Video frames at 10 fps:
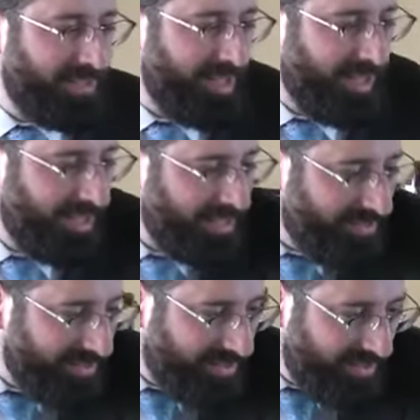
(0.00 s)
Uh,
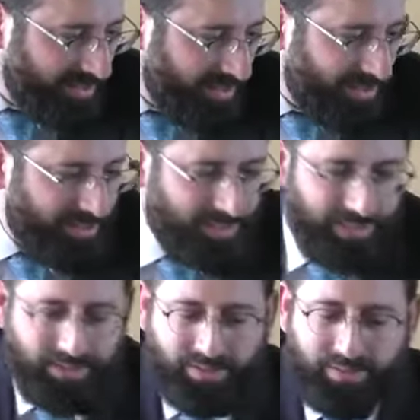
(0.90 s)
You know,
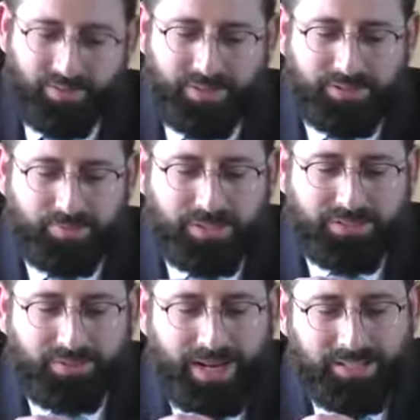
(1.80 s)
here, this piece
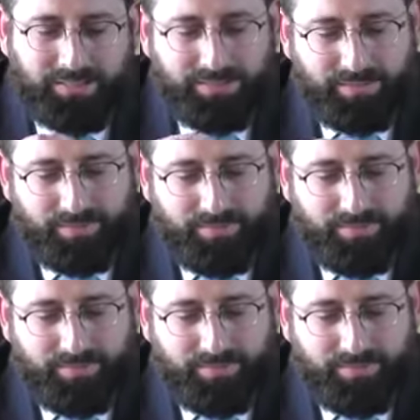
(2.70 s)
of rice